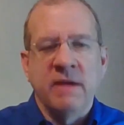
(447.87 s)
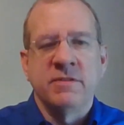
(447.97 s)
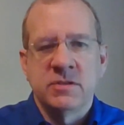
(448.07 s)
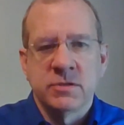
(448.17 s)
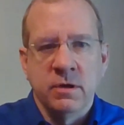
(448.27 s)

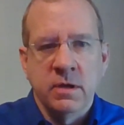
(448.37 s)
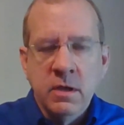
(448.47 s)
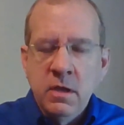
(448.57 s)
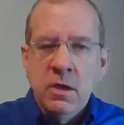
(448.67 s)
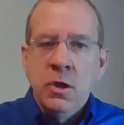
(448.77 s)
graphics card.
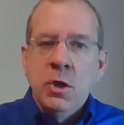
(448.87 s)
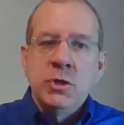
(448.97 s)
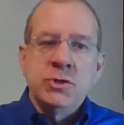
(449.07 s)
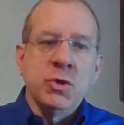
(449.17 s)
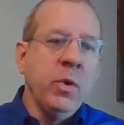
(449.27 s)

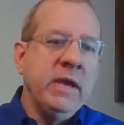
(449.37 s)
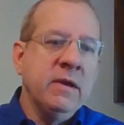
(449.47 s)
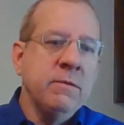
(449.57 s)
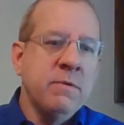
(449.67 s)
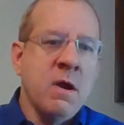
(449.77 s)
So we
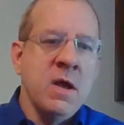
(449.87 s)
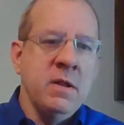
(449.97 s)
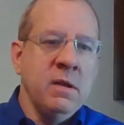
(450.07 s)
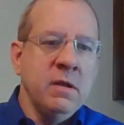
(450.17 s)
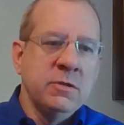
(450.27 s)
can
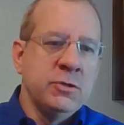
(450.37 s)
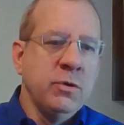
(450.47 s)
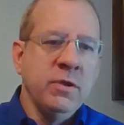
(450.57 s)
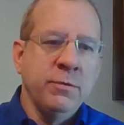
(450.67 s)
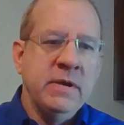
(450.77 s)
run
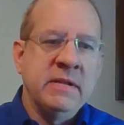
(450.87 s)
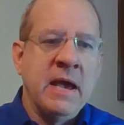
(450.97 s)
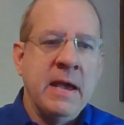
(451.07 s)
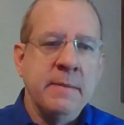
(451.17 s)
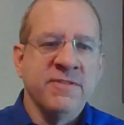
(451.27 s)
two to three
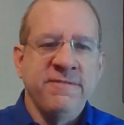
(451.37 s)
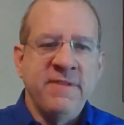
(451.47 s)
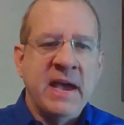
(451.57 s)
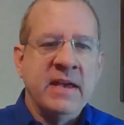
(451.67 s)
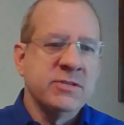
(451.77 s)
times
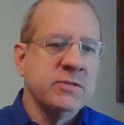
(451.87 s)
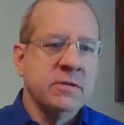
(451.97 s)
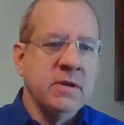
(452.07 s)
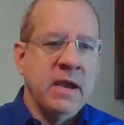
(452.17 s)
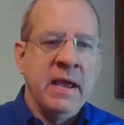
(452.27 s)

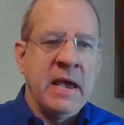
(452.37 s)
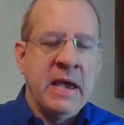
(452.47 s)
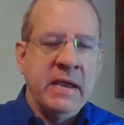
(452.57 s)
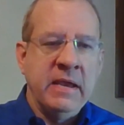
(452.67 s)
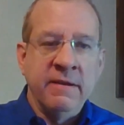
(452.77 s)
faster
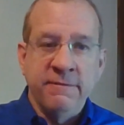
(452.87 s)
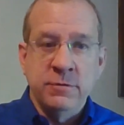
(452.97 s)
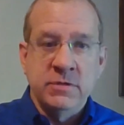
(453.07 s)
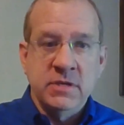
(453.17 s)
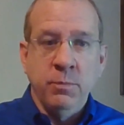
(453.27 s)
AI
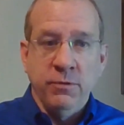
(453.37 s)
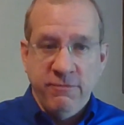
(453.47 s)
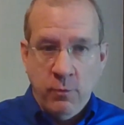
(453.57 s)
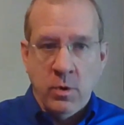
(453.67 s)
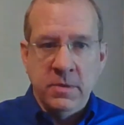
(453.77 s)
inferencing
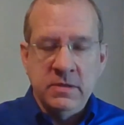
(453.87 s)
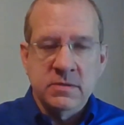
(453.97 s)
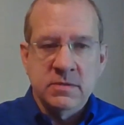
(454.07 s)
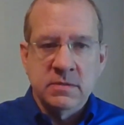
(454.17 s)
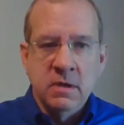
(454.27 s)

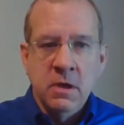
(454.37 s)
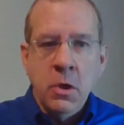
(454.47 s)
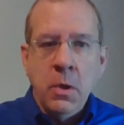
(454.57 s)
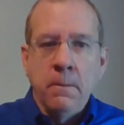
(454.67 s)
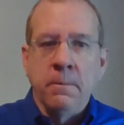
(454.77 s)
performance,
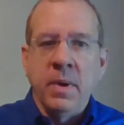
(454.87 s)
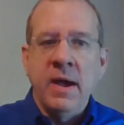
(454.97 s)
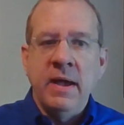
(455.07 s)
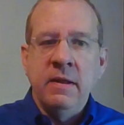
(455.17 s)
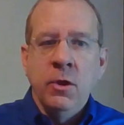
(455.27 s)

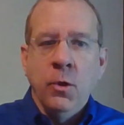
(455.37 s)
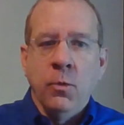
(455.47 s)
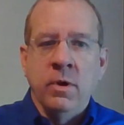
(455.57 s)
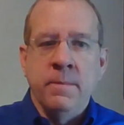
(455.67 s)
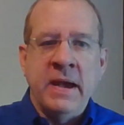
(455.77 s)
but
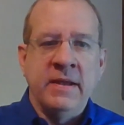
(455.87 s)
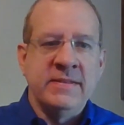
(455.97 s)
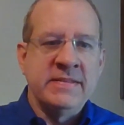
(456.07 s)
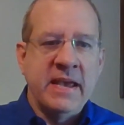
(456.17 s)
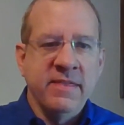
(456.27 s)
we're about a
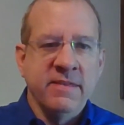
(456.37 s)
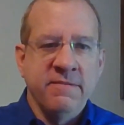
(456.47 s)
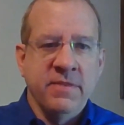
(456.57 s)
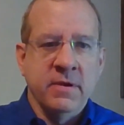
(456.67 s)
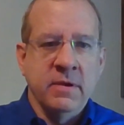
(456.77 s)
tenth
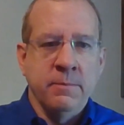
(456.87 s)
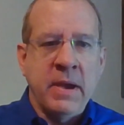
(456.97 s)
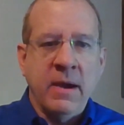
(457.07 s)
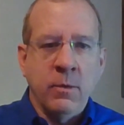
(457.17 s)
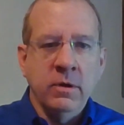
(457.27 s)
of the
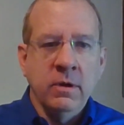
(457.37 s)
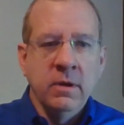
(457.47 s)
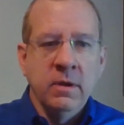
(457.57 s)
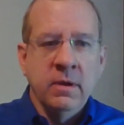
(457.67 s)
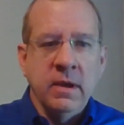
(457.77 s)
power
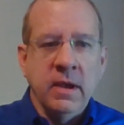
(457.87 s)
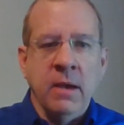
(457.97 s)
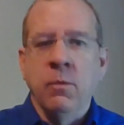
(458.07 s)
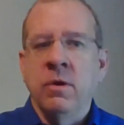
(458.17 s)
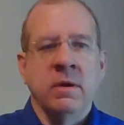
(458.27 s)

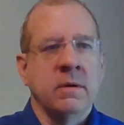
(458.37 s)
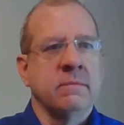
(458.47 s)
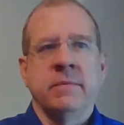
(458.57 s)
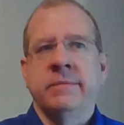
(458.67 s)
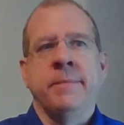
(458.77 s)
and
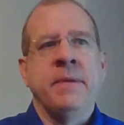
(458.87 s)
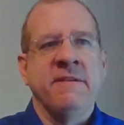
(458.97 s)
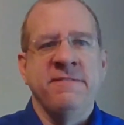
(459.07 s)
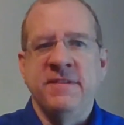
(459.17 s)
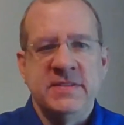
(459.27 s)
we're about
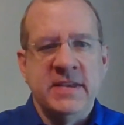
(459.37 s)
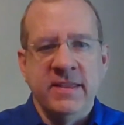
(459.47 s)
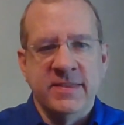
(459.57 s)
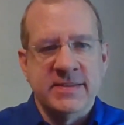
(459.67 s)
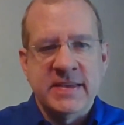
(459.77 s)
a
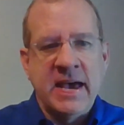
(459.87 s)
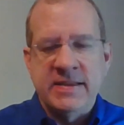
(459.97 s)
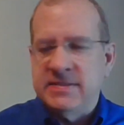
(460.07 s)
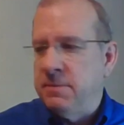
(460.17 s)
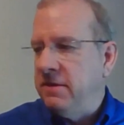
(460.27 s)
15th the
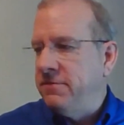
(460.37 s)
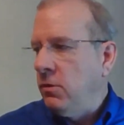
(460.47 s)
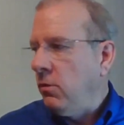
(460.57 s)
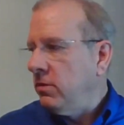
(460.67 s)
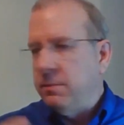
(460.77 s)
size. I mean, if
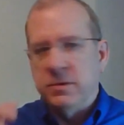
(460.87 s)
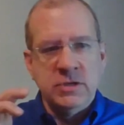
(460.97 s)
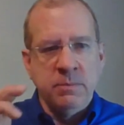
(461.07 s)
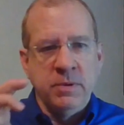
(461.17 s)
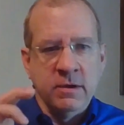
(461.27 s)
you hold up a
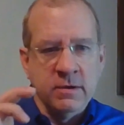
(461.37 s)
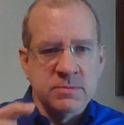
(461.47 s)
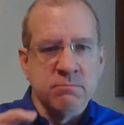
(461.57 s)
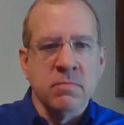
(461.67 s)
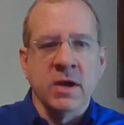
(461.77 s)
GPU,
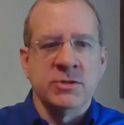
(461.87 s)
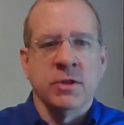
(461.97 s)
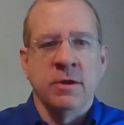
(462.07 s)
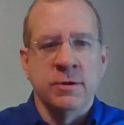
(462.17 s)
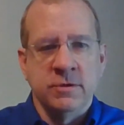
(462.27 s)
it's much
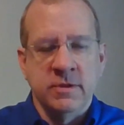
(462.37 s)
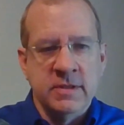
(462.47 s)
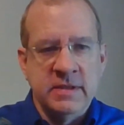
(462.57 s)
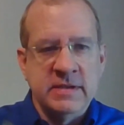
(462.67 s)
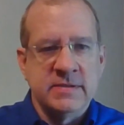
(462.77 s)
larger
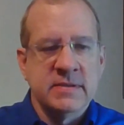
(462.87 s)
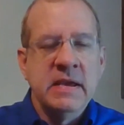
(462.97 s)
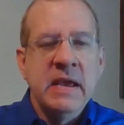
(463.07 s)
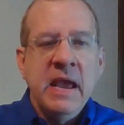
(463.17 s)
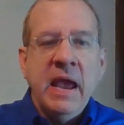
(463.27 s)
than this.
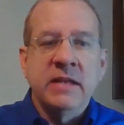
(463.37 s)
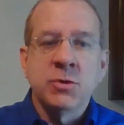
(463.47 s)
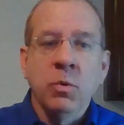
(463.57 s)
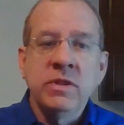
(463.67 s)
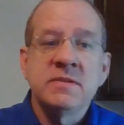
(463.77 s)
And
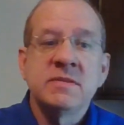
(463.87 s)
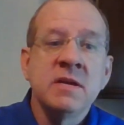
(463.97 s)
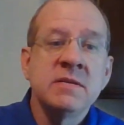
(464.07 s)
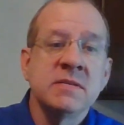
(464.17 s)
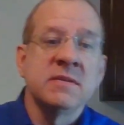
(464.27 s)
so what this
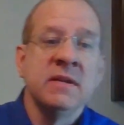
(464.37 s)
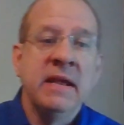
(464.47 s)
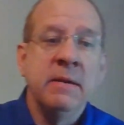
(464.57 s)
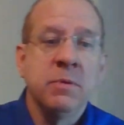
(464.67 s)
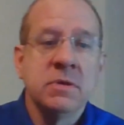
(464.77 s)
does is it
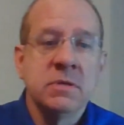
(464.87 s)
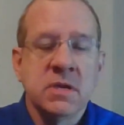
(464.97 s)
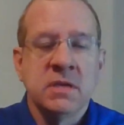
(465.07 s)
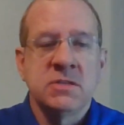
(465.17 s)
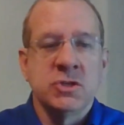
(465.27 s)
enables
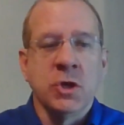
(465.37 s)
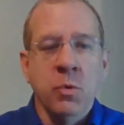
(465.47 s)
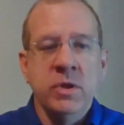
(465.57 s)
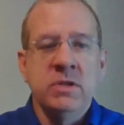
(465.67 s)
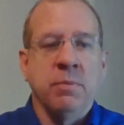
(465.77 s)
us to
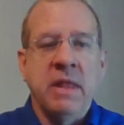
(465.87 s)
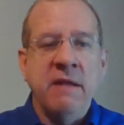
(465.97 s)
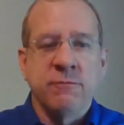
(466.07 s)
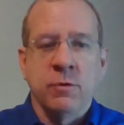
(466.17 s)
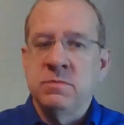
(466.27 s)
go into
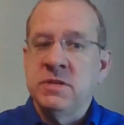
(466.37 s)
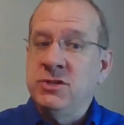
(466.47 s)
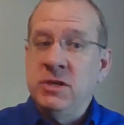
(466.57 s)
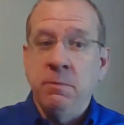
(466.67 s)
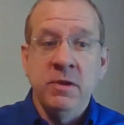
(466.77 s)
platforms that
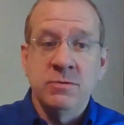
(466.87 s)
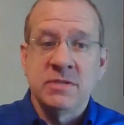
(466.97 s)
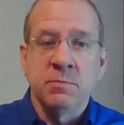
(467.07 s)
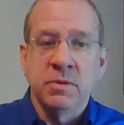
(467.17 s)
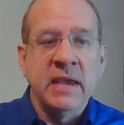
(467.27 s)
GPUs
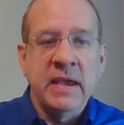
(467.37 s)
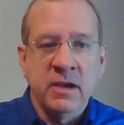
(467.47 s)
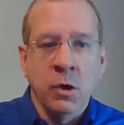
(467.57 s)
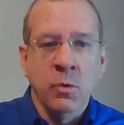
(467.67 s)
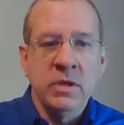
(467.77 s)
simply
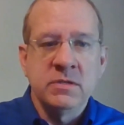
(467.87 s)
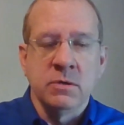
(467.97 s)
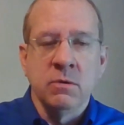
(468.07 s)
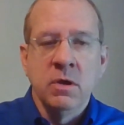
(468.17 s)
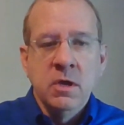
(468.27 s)
can't go
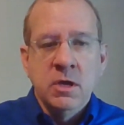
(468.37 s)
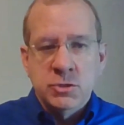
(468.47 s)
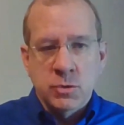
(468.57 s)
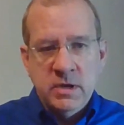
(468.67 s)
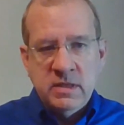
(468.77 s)
into.
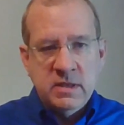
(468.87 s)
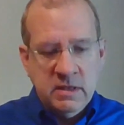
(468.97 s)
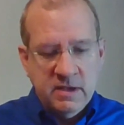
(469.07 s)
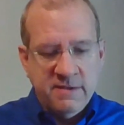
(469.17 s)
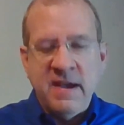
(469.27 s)
So anything
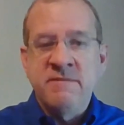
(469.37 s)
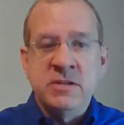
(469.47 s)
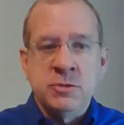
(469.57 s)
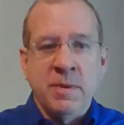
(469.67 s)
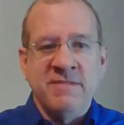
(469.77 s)
like a five
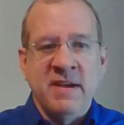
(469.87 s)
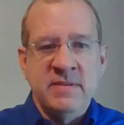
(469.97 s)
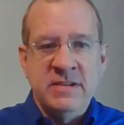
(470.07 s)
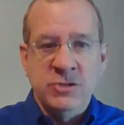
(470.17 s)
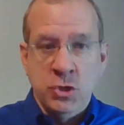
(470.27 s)
inch by
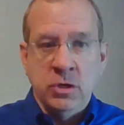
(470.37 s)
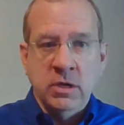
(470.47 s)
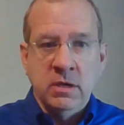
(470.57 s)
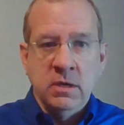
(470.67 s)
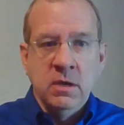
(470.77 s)
five inch NUC